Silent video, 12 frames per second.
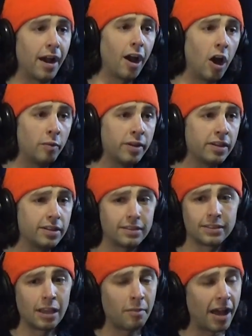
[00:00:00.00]
My homie
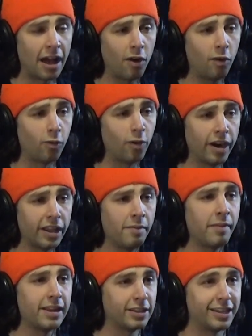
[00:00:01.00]
is somehow running
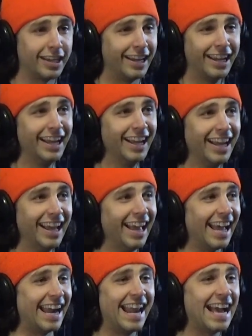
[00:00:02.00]
a mansion
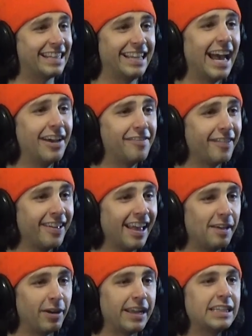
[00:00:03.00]
in SF,
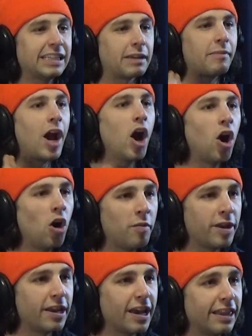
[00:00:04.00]
but he's like my
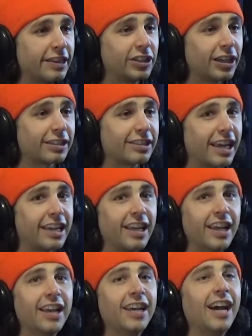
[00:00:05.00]
homie. And just like
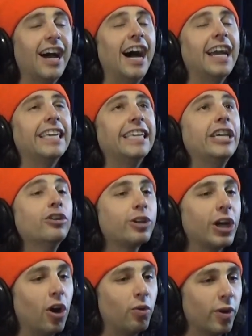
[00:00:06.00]
a year
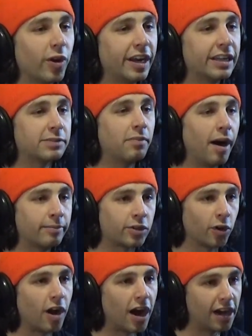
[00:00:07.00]
ago, we were in his mom's
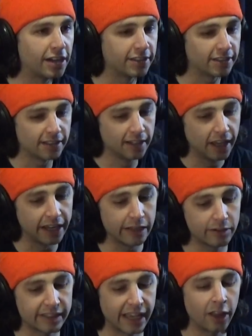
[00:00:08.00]
garage, and
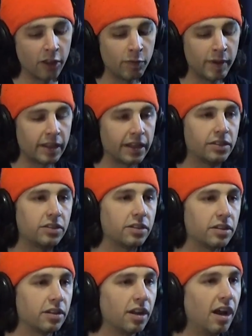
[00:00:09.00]
he was telling me, like,
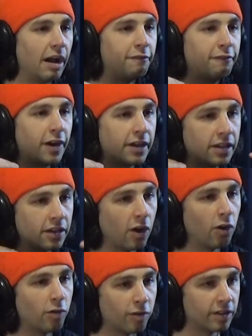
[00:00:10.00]
dude, I'm fucking
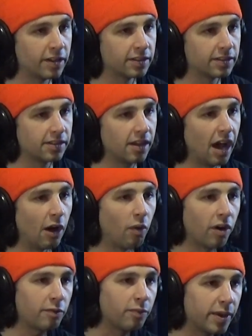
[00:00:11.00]
over this. I
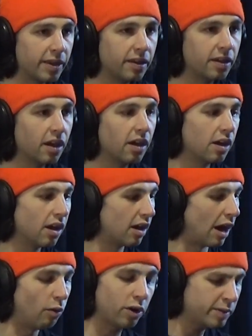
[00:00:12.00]
want to be
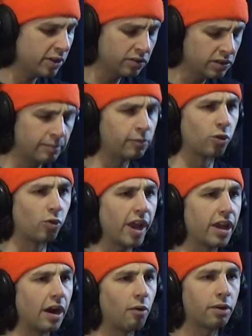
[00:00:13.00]
doing something
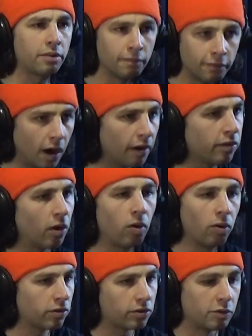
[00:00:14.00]
great. I want to involve the
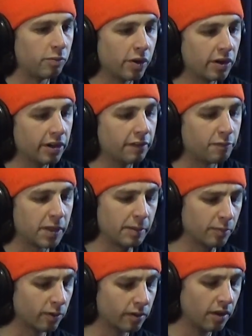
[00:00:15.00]
whole community of
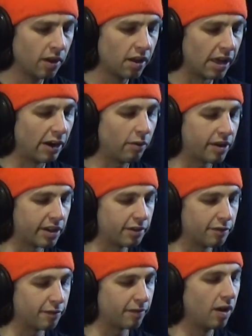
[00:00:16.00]
people, and I want to
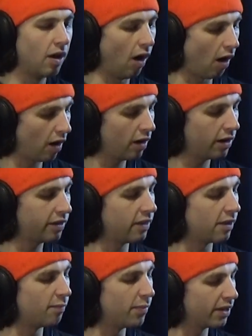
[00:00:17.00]
give art
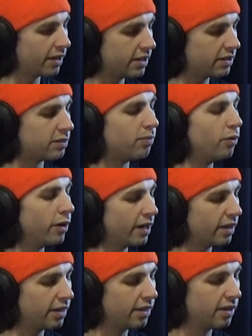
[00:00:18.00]
the ability to
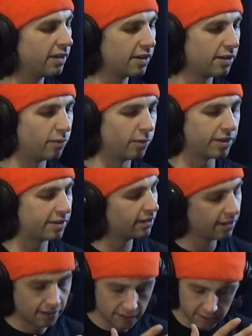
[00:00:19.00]
breathe with
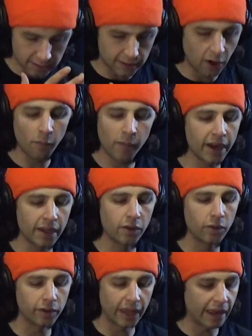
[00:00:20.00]
so many
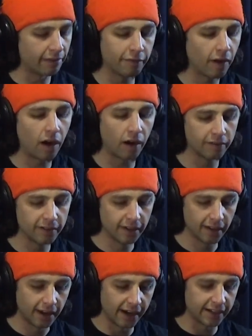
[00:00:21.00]
who get involved.
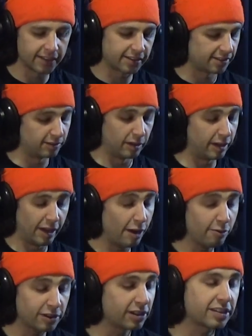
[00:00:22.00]
And
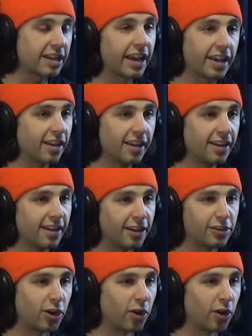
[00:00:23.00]
it was just like a